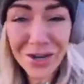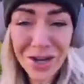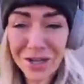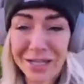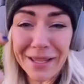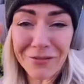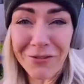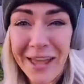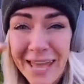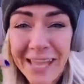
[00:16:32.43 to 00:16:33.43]
to not get
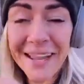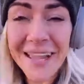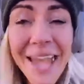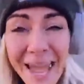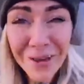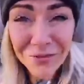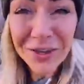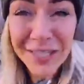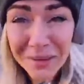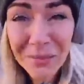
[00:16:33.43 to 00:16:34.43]
fat? Have
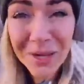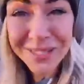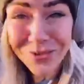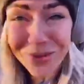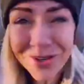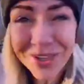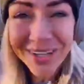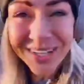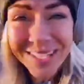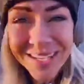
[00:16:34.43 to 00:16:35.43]
freaking muscle.
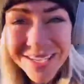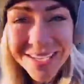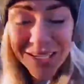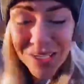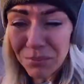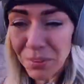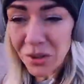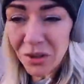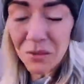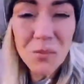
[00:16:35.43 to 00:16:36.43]
You
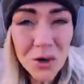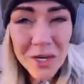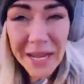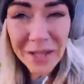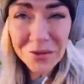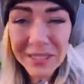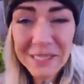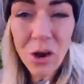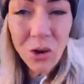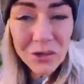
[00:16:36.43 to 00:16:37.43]
burn more
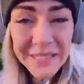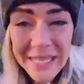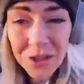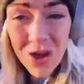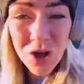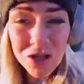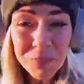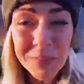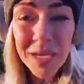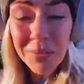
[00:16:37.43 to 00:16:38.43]
calories all day long.
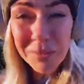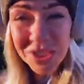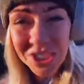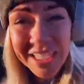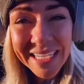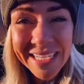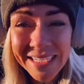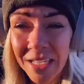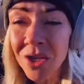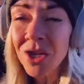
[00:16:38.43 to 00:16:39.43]
You become a
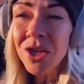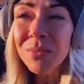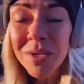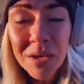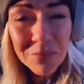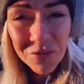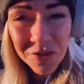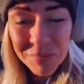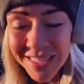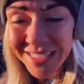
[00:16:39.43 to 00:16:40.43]
machine. You become a
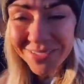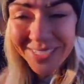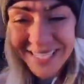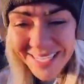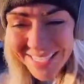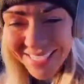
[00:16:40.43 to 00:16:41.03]
freaking machine. That's why